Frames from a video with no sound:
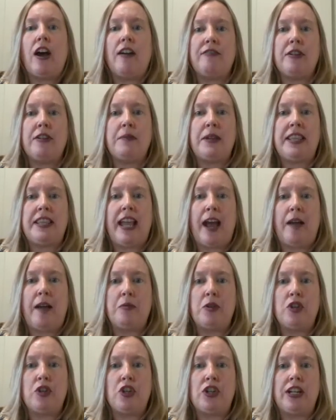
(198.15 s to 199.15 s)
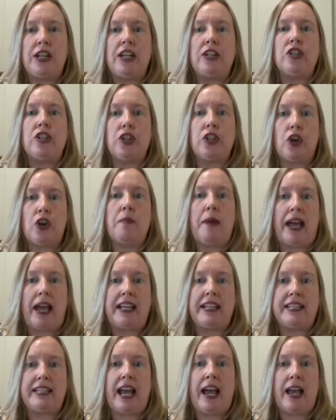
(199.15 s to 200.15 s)
offered me the opportunity to go
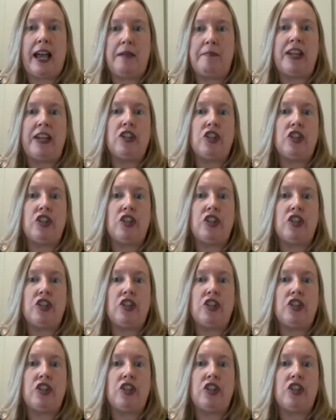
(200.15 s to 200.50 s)
back in time